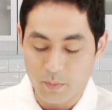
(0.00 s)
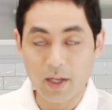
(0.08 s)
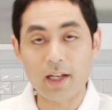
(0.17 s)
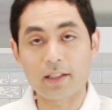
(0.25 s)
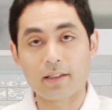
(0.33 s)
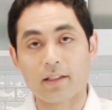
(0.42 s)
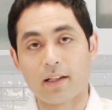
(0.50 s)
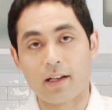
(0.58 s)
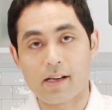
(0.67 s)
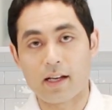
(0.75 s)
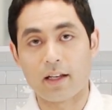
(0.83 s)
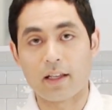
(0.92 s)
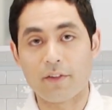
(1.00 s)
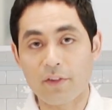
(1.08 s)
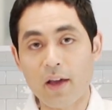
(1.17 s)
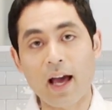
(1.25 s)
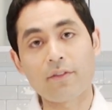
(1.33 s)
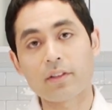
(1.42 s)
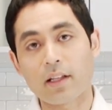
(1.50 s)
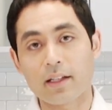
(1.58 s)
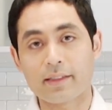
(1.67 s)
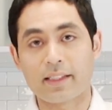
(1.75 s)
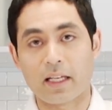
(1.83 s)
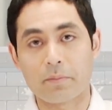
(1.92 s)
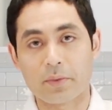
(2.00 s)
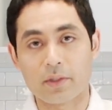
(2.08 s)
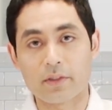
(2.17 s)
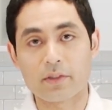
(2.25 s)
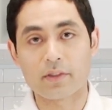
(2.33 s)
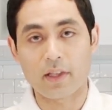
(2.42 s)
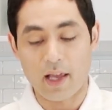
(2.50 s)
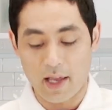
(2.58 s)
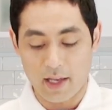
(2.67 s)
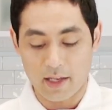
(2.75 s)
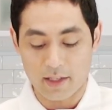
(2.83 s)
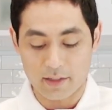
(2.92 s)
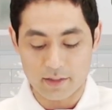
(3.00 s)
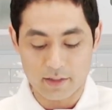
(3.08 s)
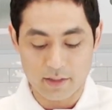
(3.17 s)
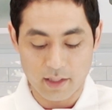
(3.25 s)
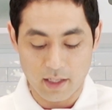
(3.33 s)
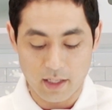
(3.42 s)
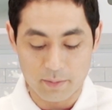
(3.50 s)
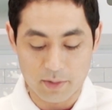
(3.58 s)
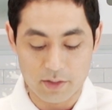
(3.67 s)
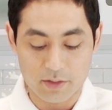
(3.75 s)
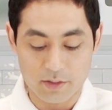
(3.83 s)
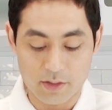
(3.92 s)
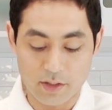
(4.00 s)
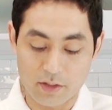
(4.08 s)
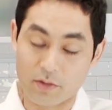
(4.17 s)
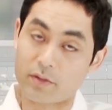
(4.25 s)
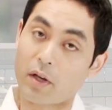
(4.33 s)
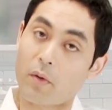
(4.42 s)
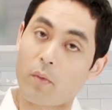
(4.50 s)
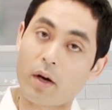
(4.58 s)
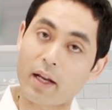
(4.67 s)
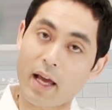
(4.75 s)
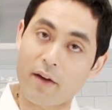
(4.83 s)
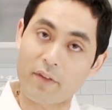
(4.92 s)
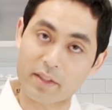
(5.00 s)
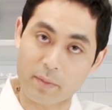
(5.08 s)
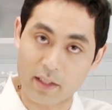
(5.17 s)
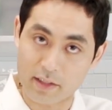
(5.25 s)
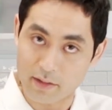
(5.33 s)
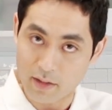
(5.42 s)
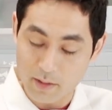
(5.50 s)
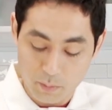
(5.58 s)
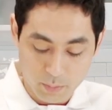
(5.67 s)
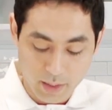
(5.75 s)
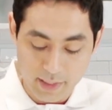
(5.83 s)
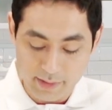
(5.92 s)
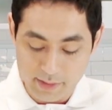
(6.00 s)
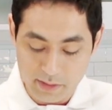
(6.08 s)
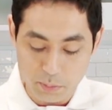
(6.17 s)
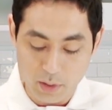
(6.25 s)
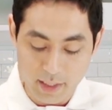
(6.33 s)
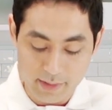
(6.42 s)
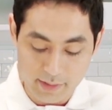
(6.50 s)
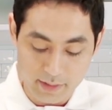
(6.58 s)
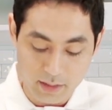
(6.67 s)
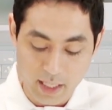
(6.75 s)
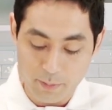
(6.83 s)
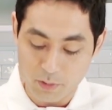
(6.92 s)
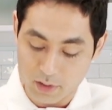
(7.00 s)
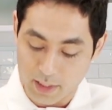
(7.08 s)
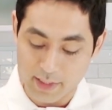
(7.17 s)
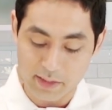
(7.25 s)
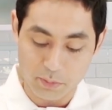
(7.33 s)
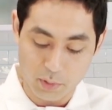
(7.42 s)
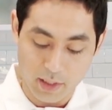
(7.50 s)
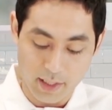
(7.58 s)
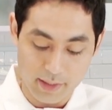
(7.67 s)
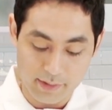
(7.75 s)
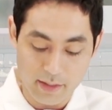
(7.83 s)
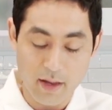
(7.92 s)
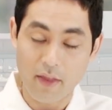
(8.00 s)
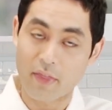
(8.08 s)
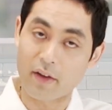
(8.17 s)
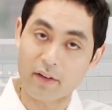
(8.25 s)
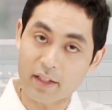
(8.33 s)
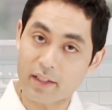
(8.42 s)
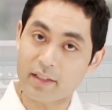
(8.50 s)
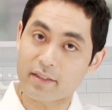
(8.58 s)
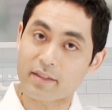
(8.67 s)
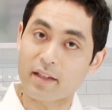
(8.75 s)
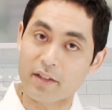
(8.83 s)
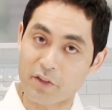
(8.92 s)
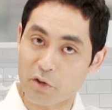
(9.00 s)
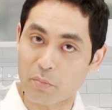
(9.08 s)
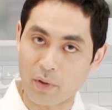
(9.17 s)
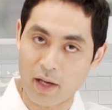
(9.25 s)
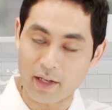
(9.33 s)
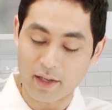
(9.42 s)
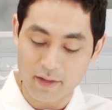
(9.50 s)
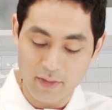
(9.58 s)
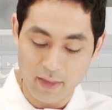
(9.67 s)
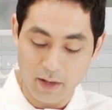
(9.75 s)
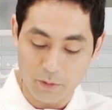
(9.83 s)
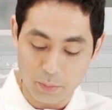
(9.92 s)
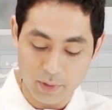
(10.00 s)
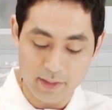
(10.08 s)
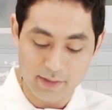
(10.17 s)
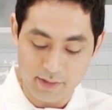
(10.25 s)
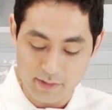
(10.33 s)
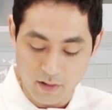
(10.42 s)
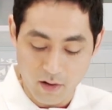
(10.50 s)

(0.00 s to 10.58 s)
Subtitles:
But if you have a lot of samples and you don't want to have as many plastic supplies in the lab or glass supplies, there is a new product that replaces